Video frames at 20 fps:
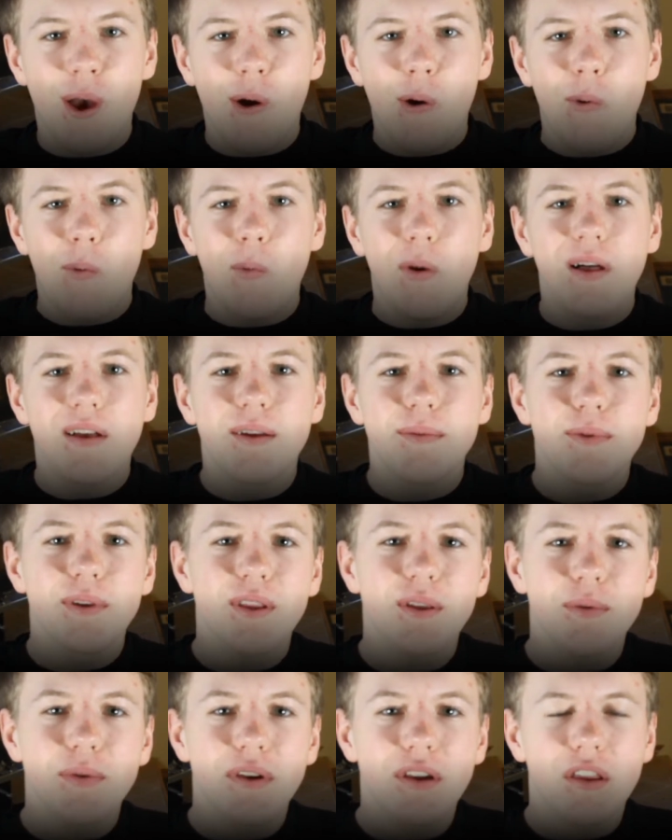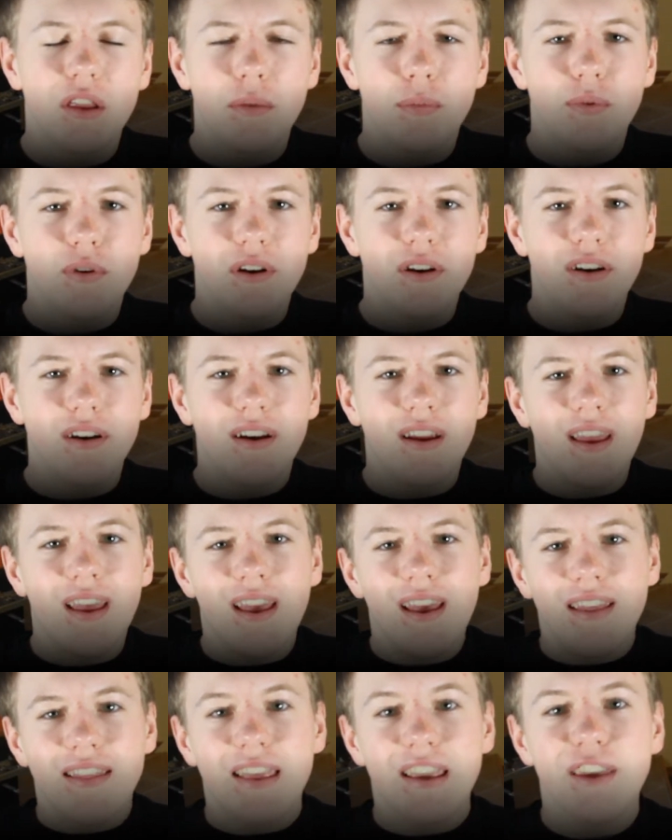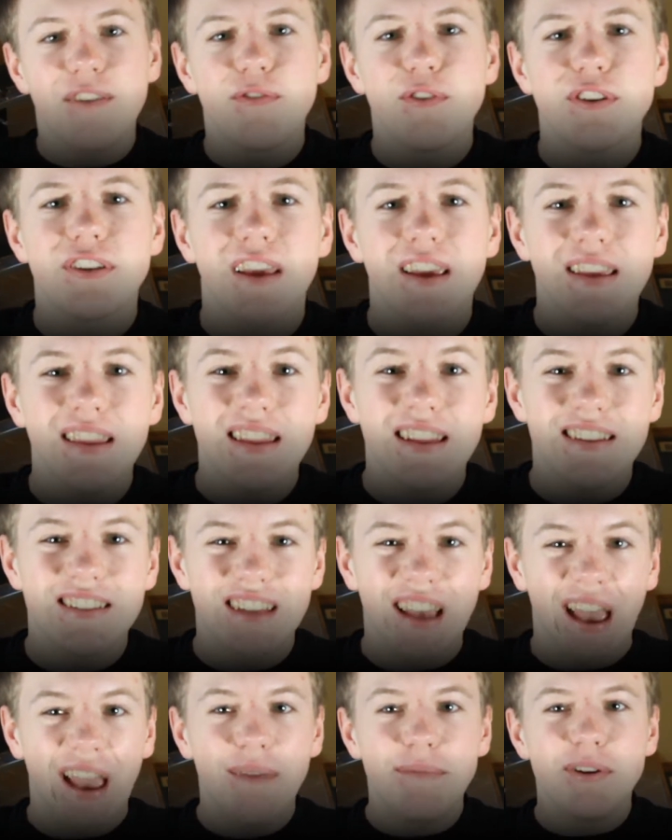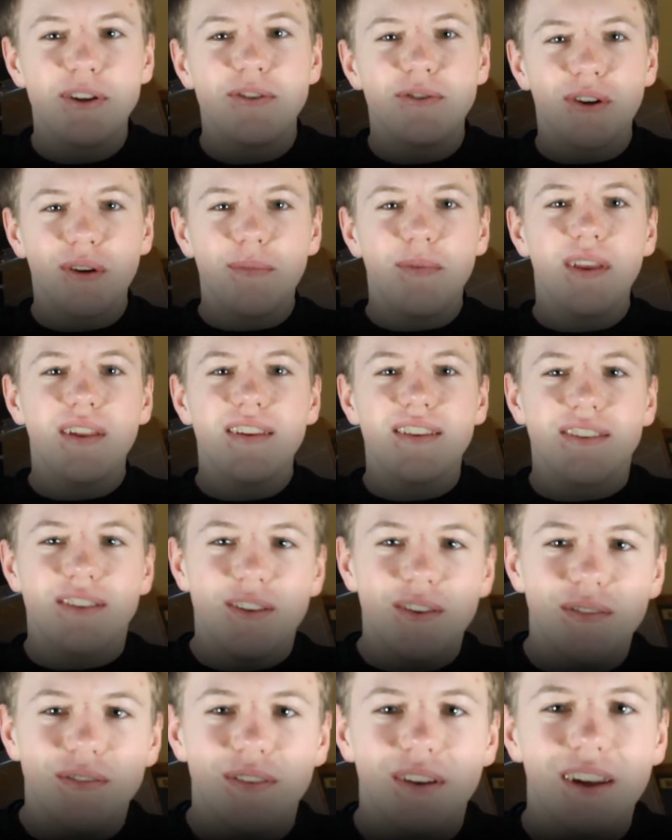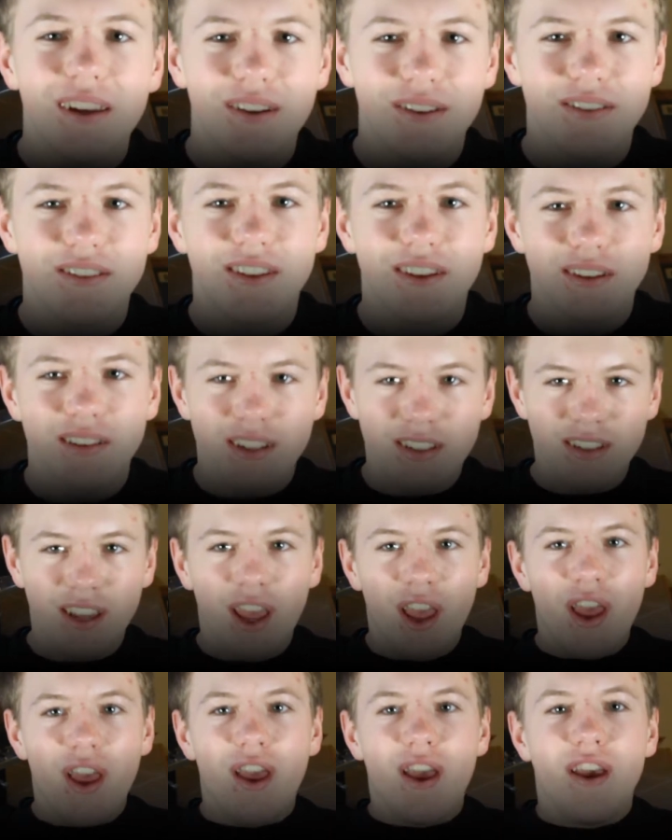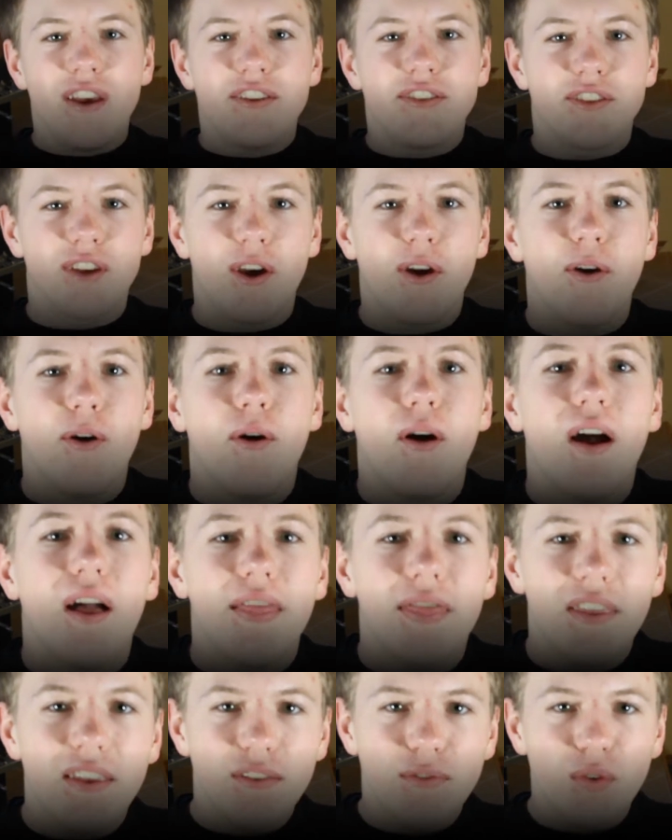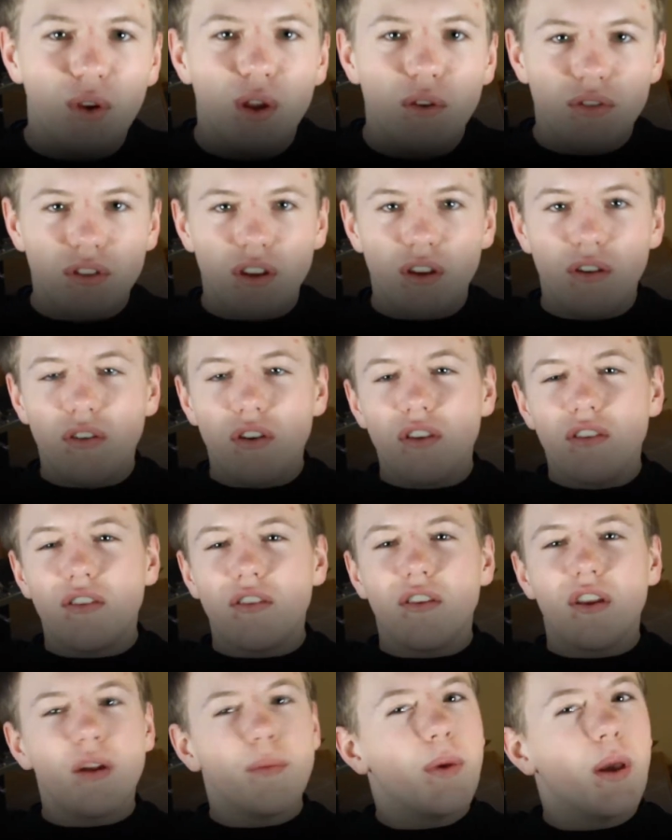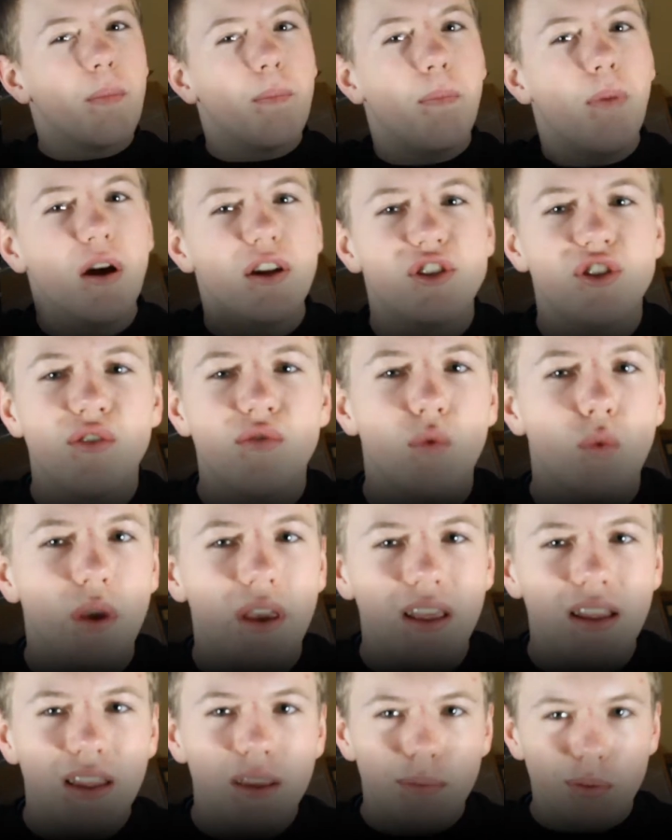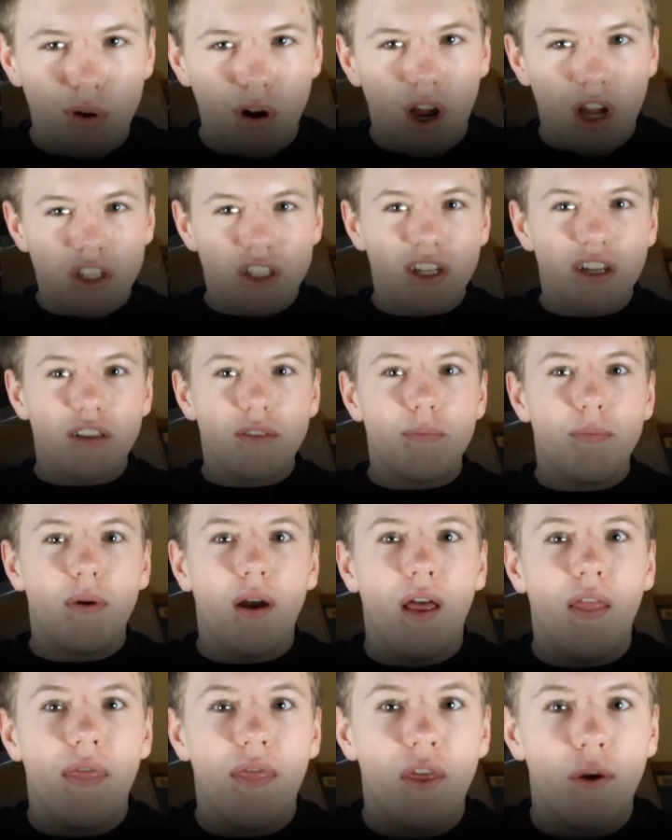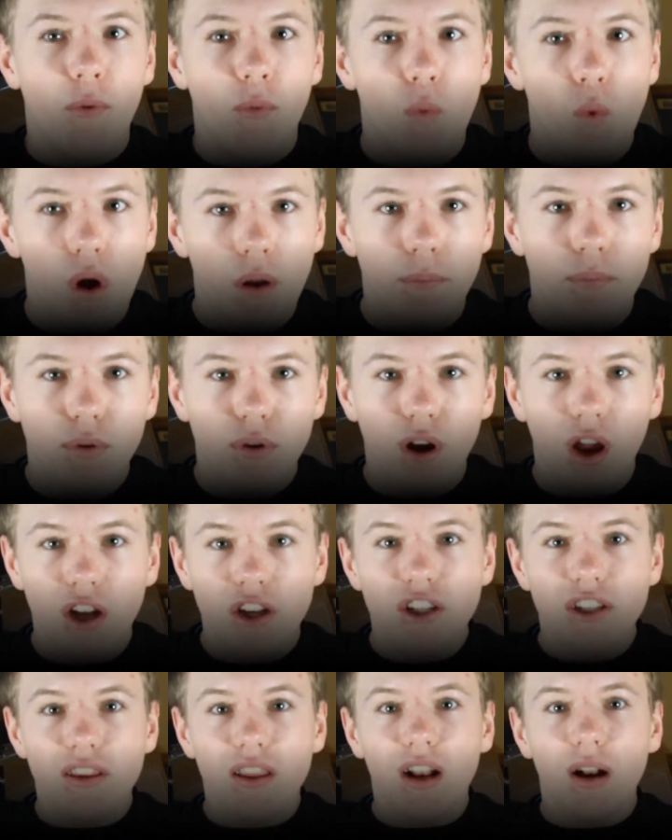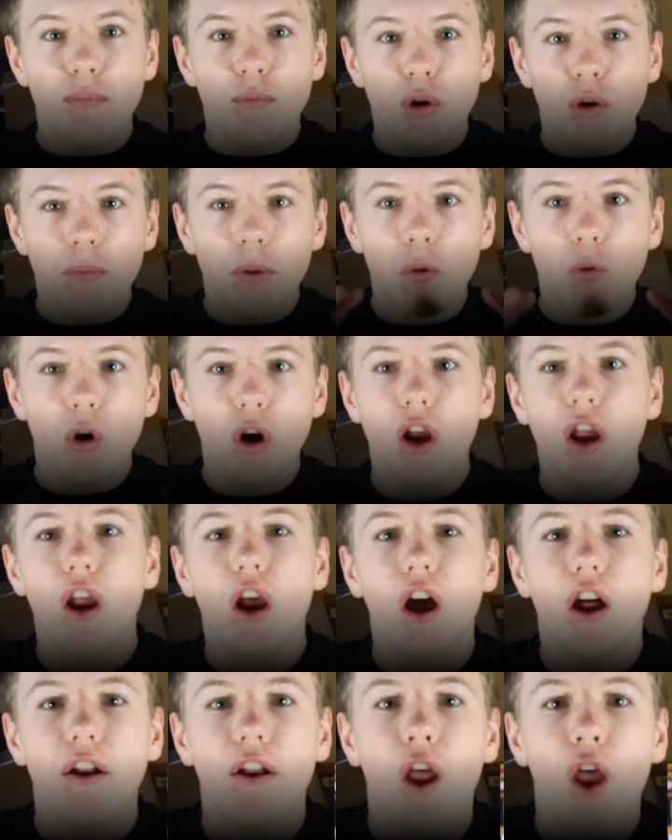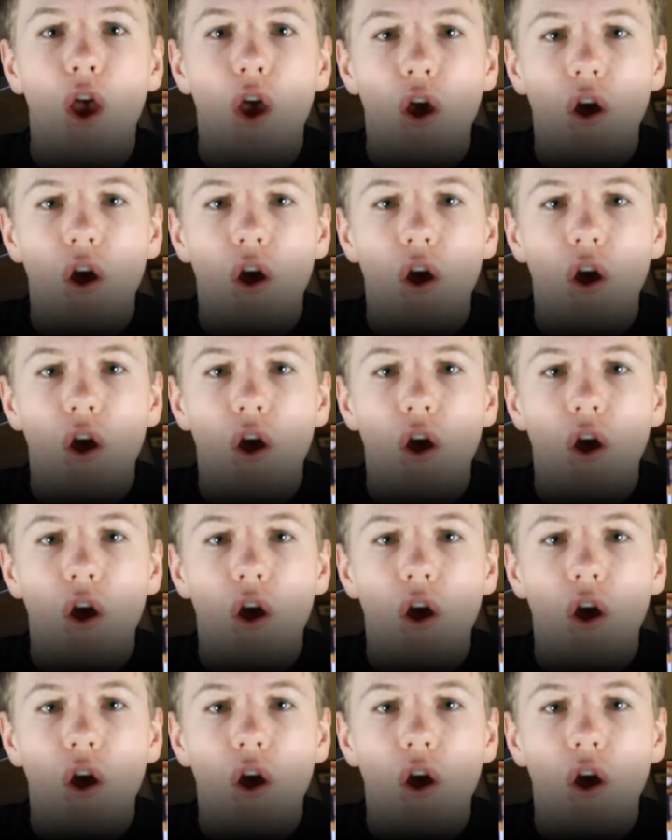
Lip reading: Welcome to the Weekly Printer. Thank you for taking the time to join me in this new video series. So this video series is going to be a bunch of weekly projects, but the one project that I'm going to be working on